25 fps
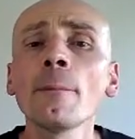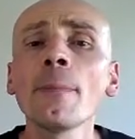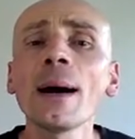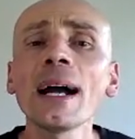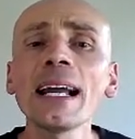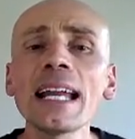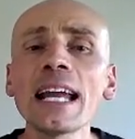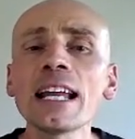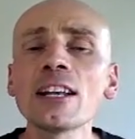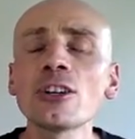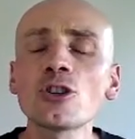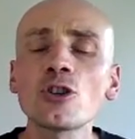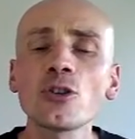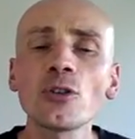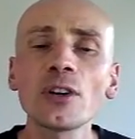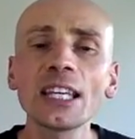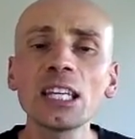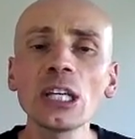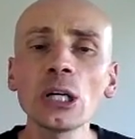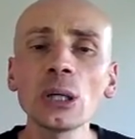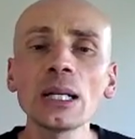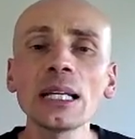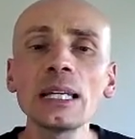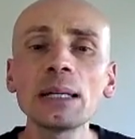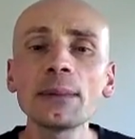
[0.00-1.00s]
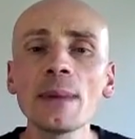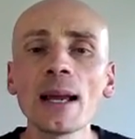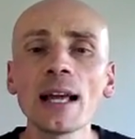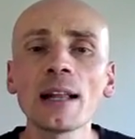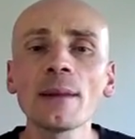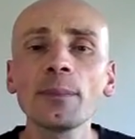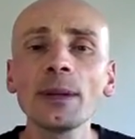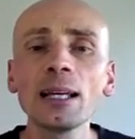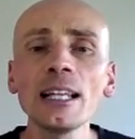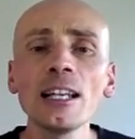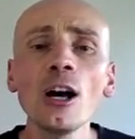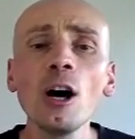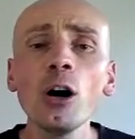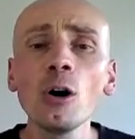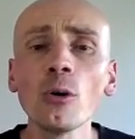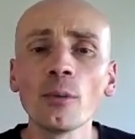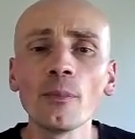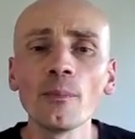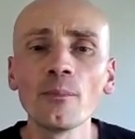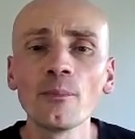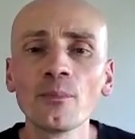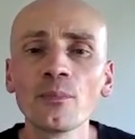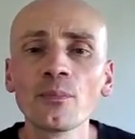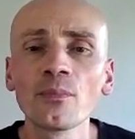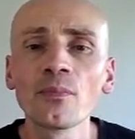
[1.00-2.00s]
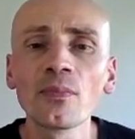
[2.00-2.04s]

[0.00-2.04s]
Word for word: by entering your email below.